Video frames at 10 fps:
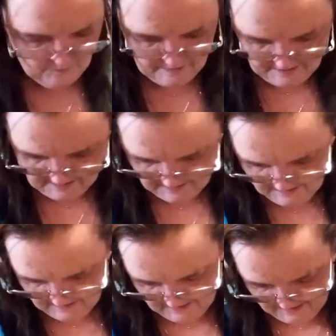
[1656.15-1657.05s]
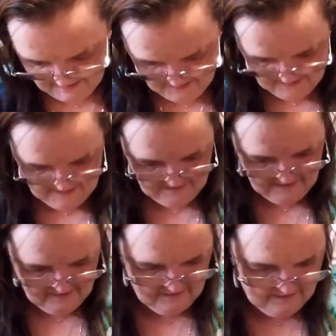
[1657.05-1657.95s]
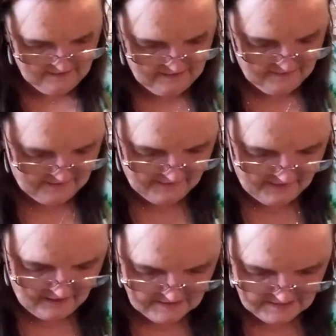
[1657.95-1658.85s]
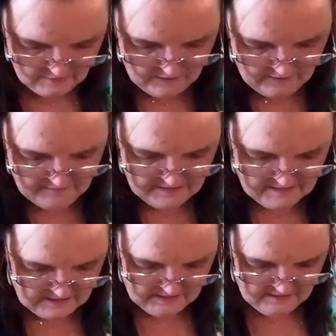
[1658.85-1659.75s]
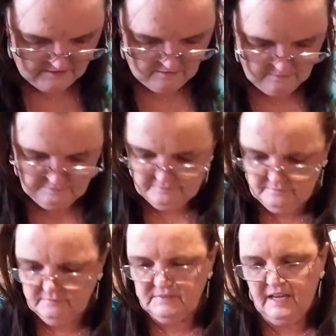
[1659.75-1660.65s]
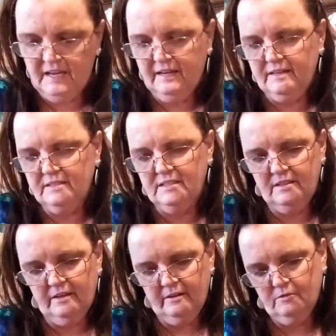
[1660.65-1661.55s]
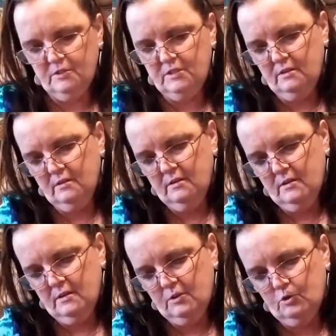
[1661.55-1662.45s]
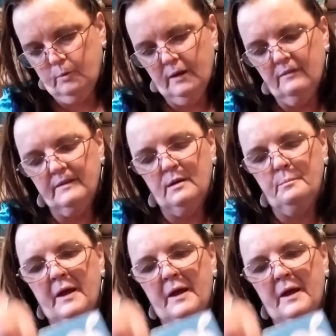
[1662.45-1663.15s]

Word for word: okay, and then they also have these little eggs. There's 12 in a